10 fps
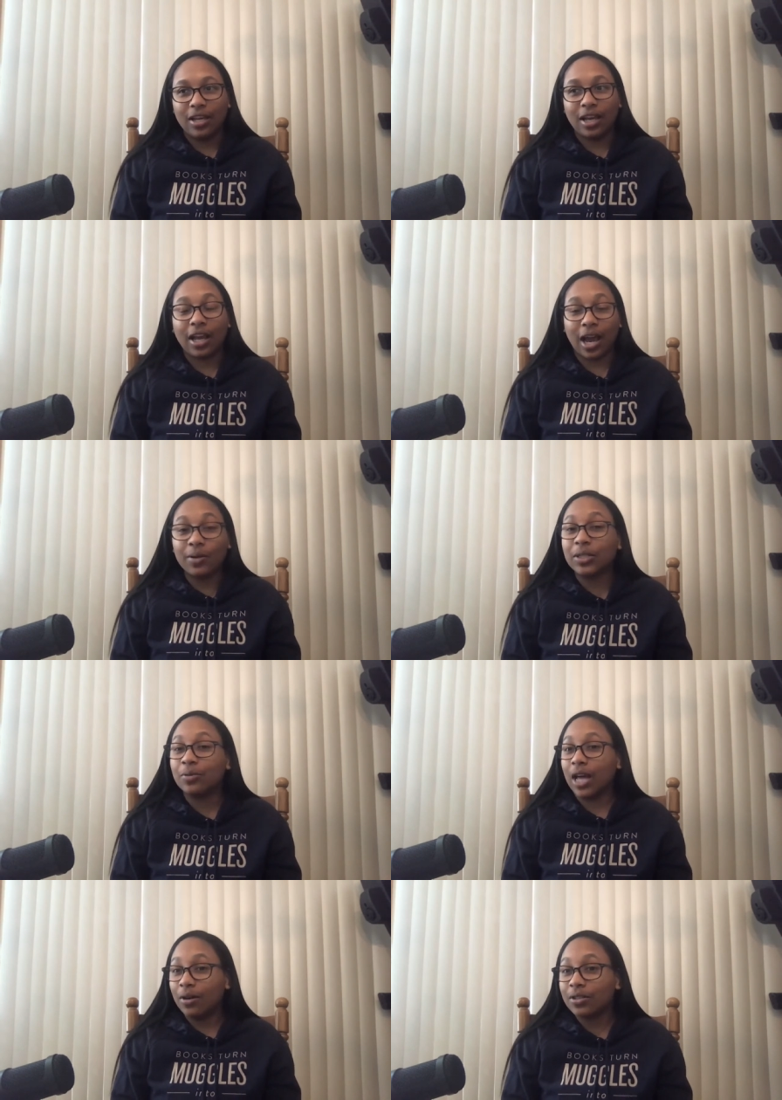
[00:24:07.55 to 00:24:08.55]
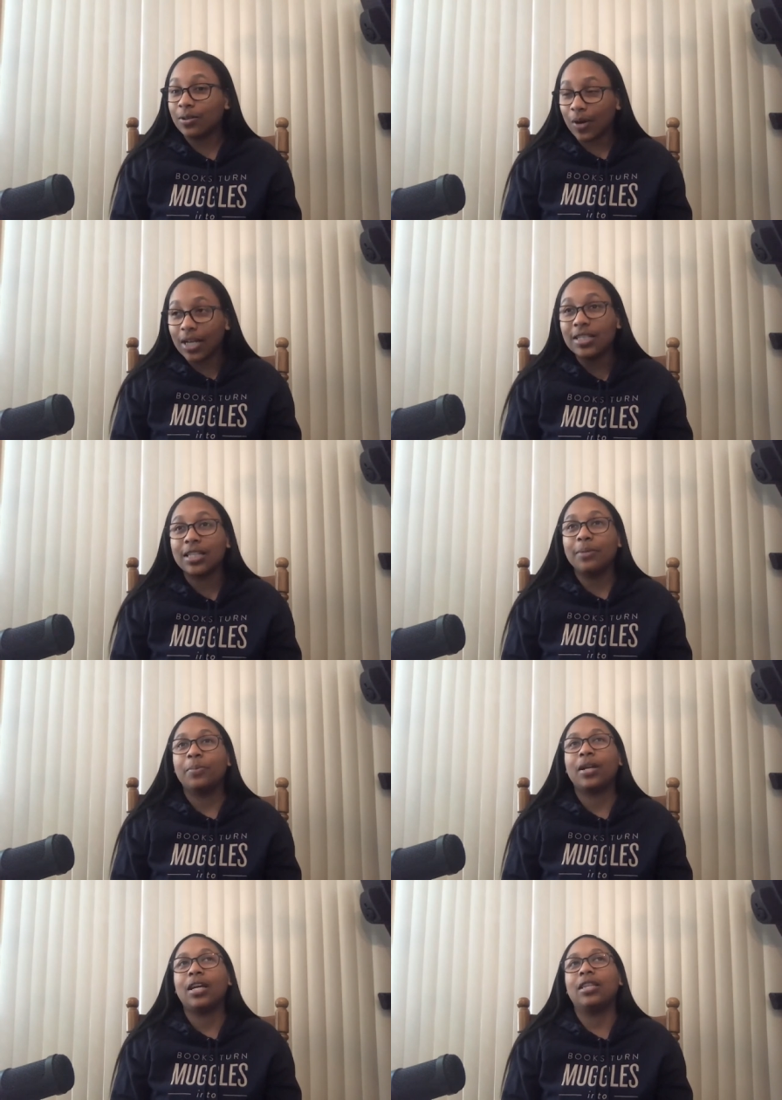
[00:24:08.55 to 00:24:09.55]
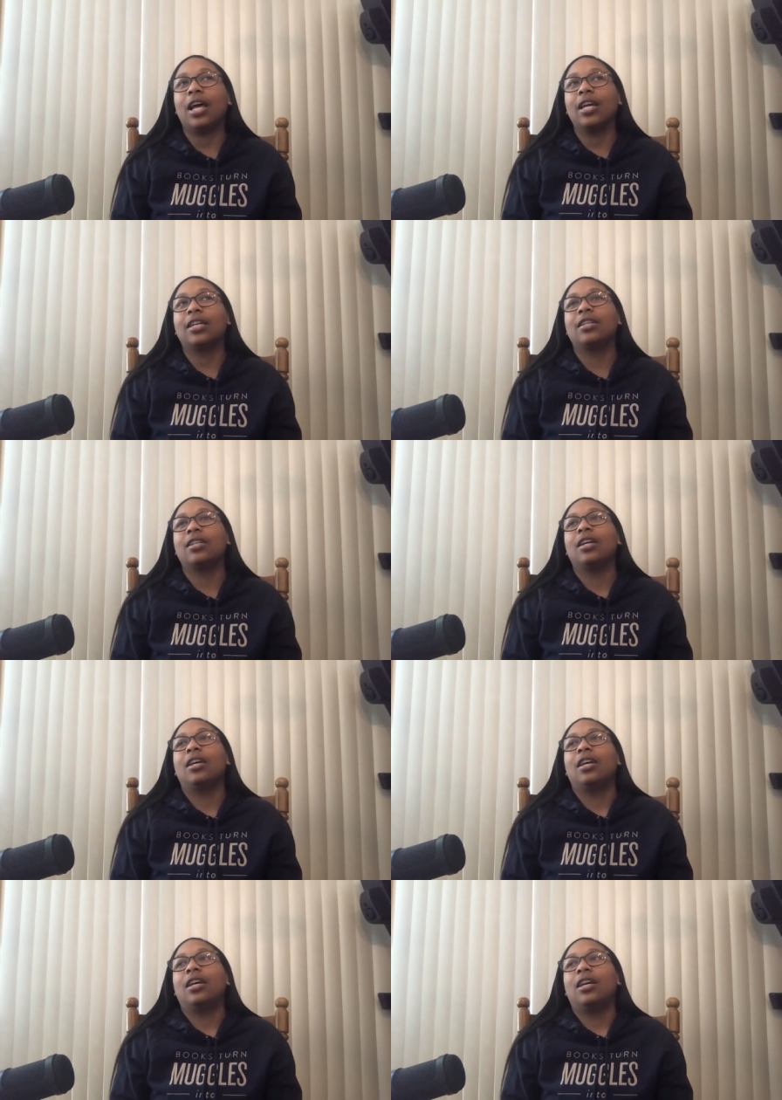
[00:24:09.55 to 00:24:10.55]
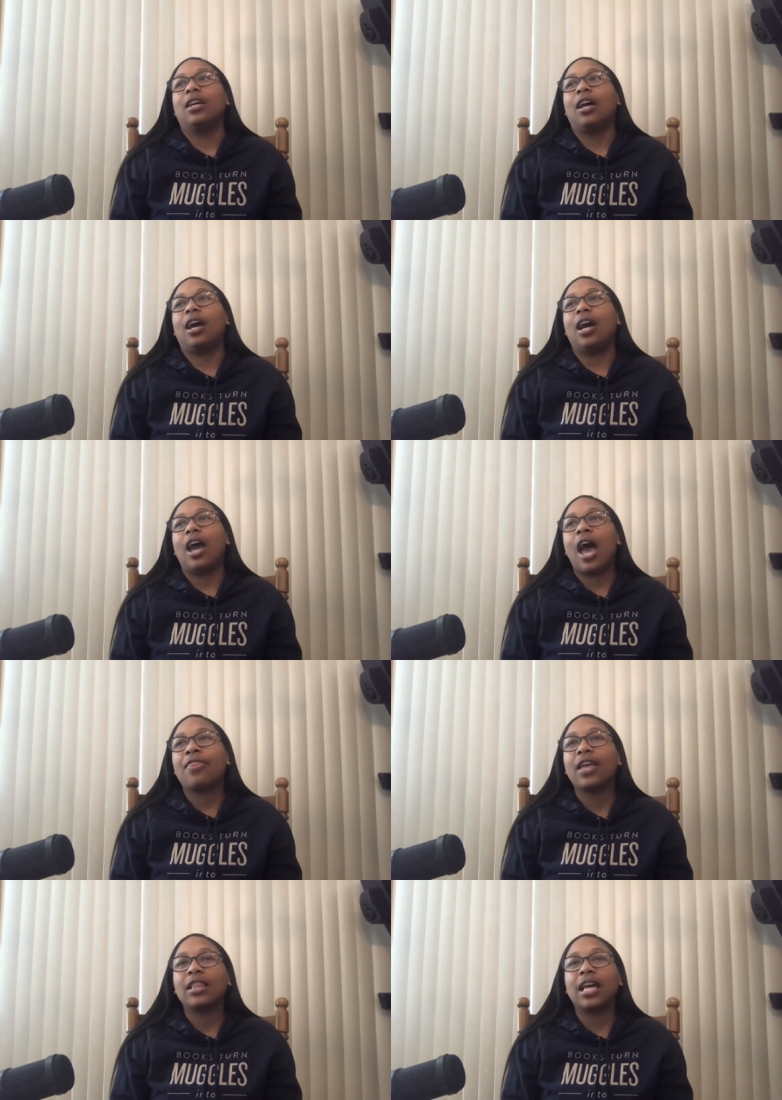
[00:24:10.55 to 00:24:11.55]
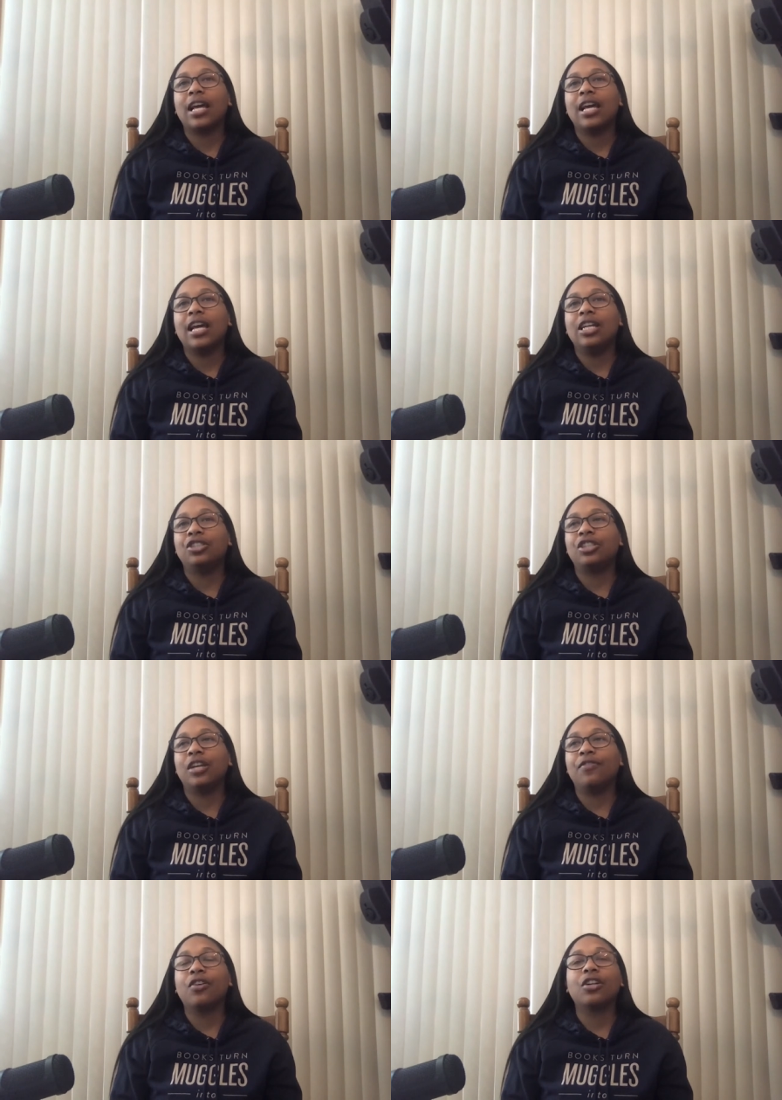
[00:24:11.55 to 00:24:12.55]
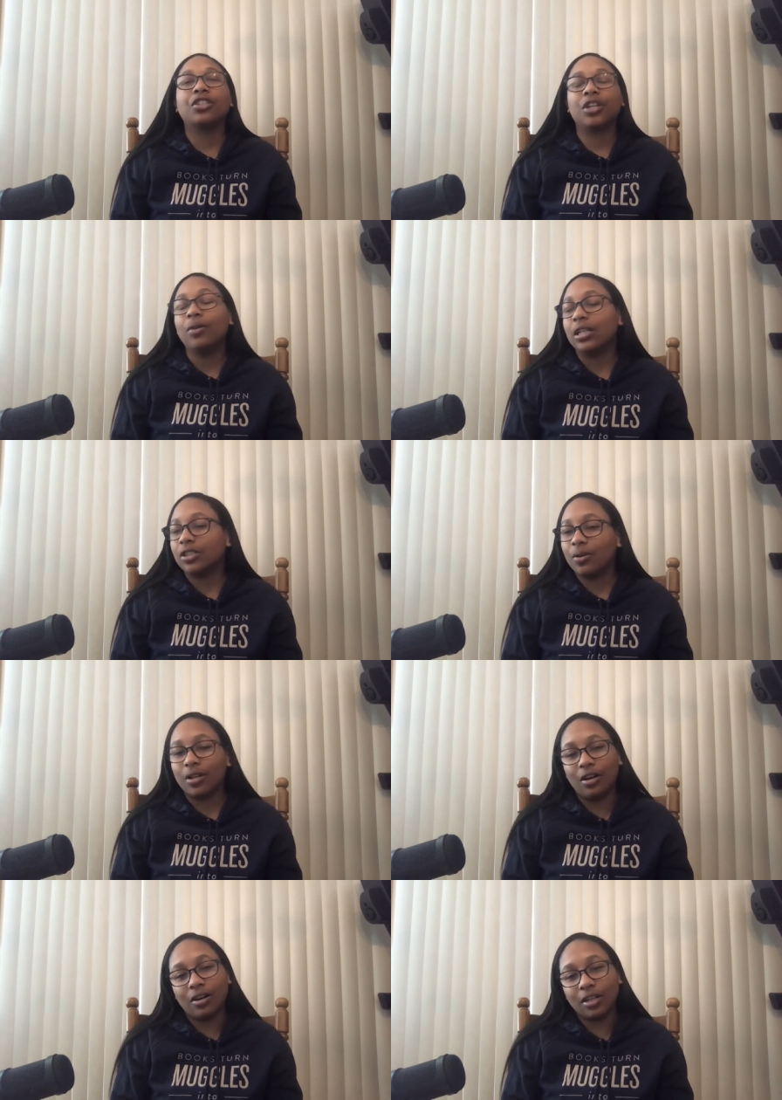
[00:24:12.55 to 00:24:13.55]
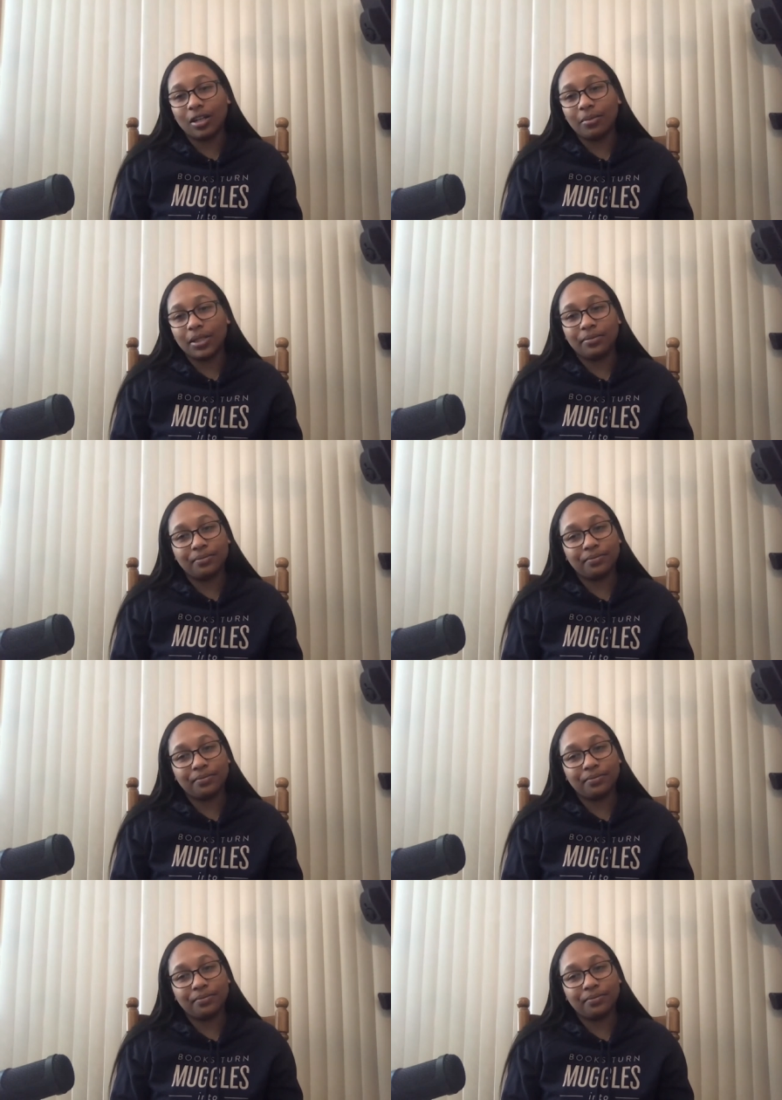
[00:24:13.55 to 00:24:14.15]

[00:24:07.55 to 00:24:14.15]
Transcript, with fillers: Like I was that was crazy, but uh, like I think that it if you're going to show it, show it all, you know what I mean?